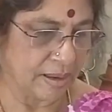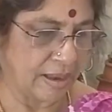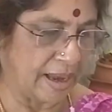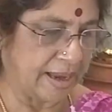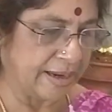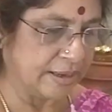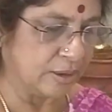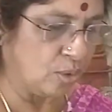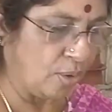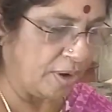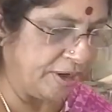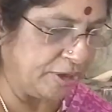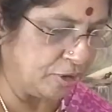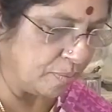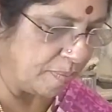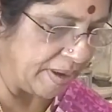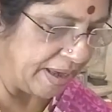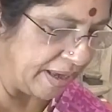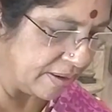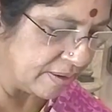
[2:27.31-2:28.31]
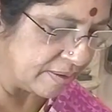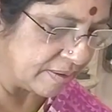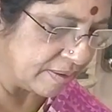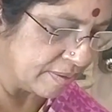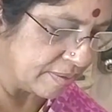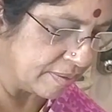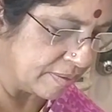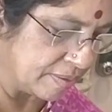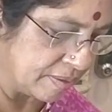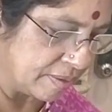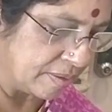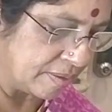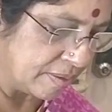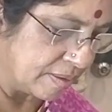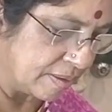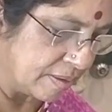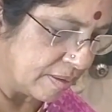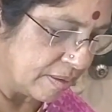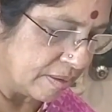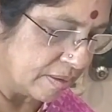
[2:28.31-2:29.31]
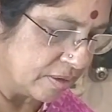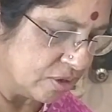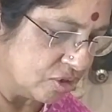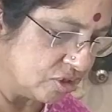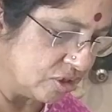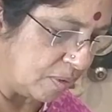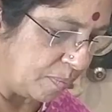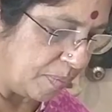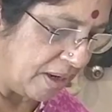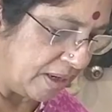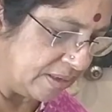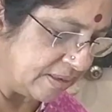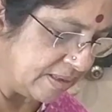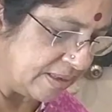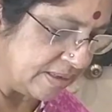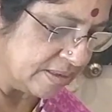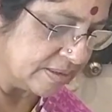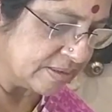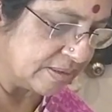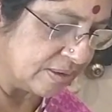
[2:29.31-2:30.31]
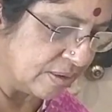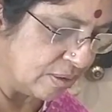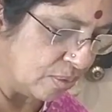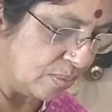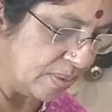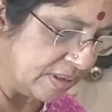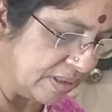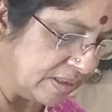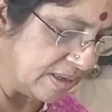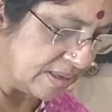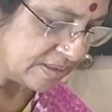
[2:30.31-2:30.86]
I'm going to make chapatis with